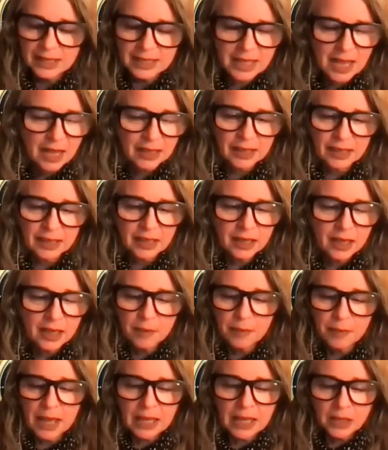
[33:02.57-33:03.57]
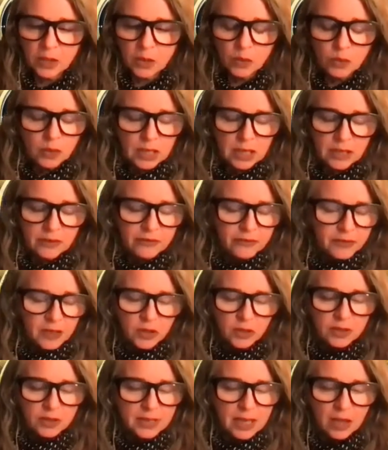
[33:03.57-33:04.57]
Exactly. Yep. And you
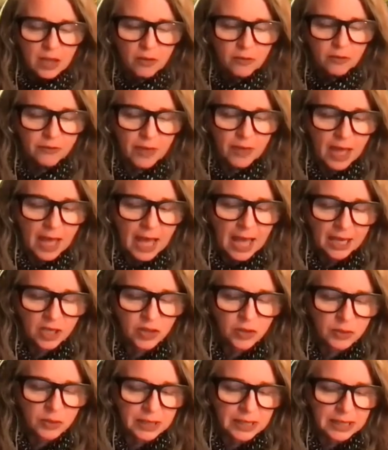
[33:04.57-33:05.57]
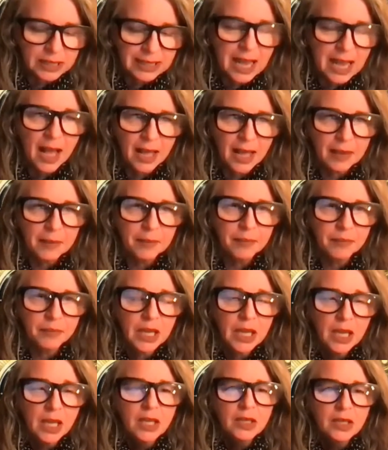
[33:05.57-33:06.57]
gift yourself actually time.
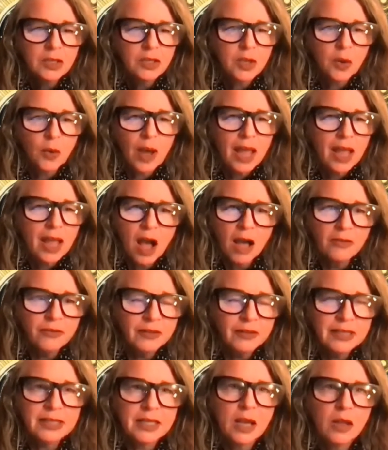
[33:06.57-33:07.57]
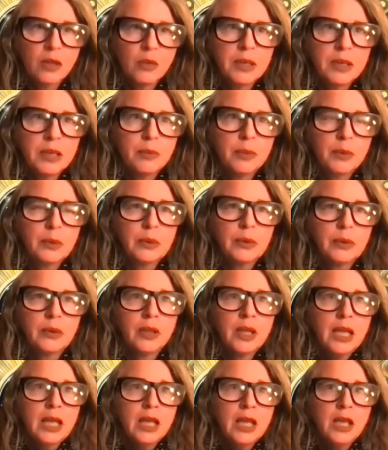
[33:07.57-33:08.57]
So I often tell
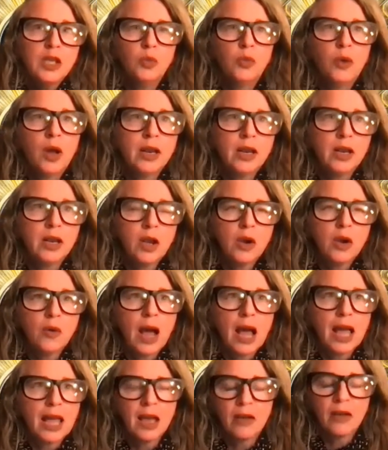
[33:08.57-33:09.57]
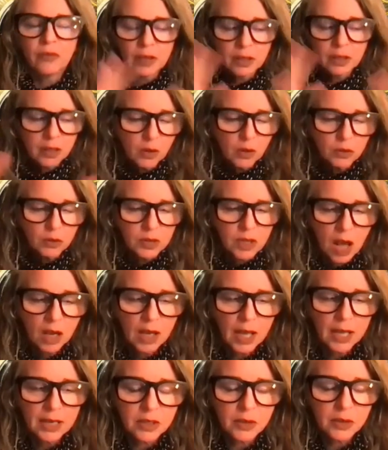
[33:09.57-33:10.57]
people, you want to know, I have a whole
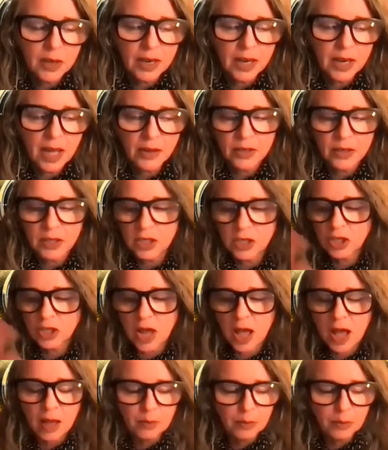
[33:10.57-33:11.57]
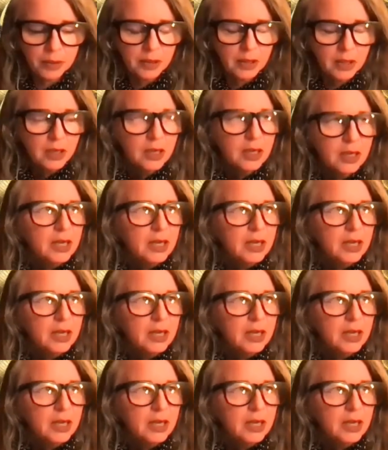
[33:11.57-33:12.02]
talk I do on how to shop,